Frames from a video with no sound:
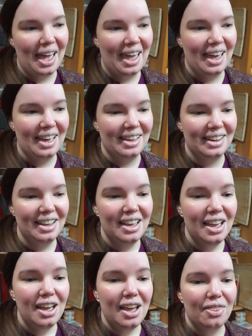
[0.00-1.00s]
and
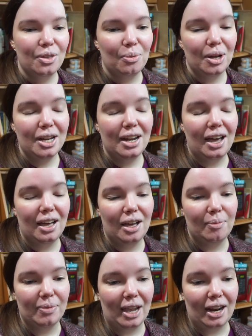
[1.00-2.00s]
the one
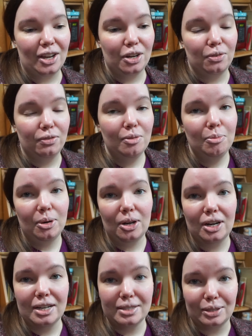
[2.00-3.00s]
um, that I got
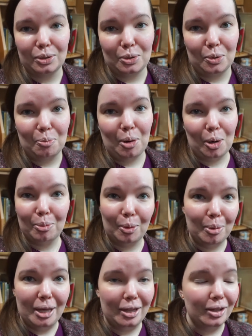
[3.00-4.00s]
November is a little purple
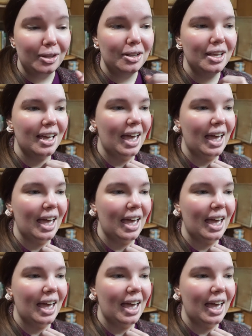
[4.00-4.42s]
pill